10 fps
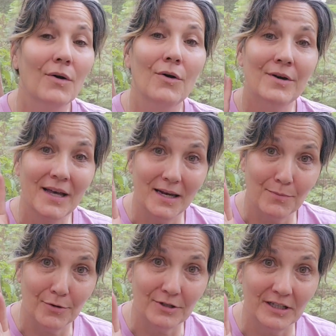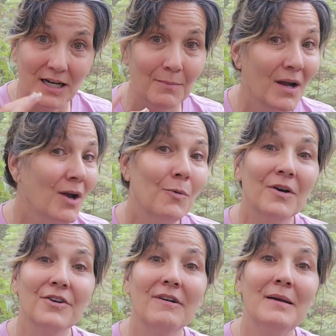or not a broken cup.
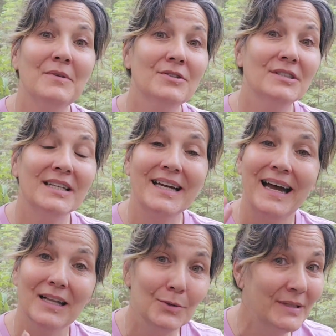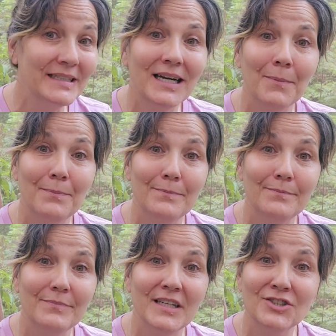Whether I'm using a Halloween cup
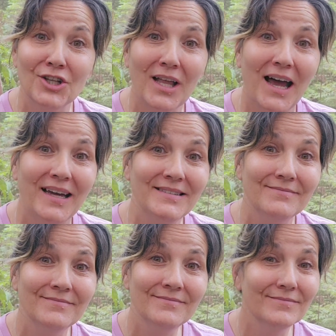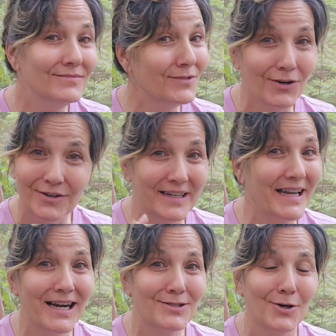in July or in
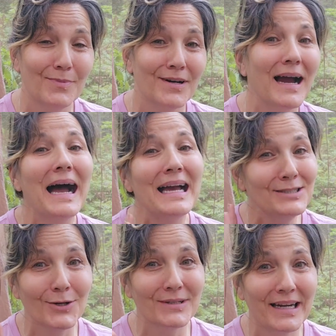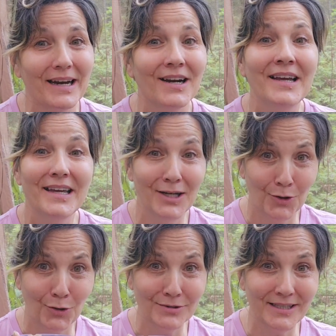October. I don't care. It
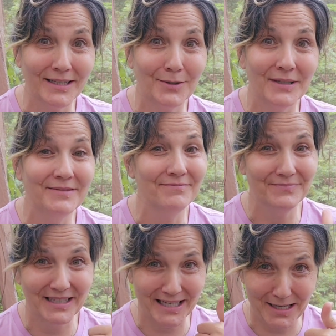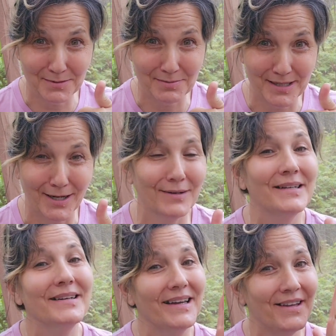holds liquid. It keeps me going.
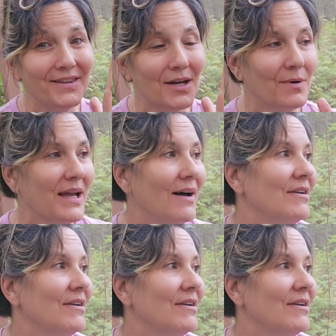And there we have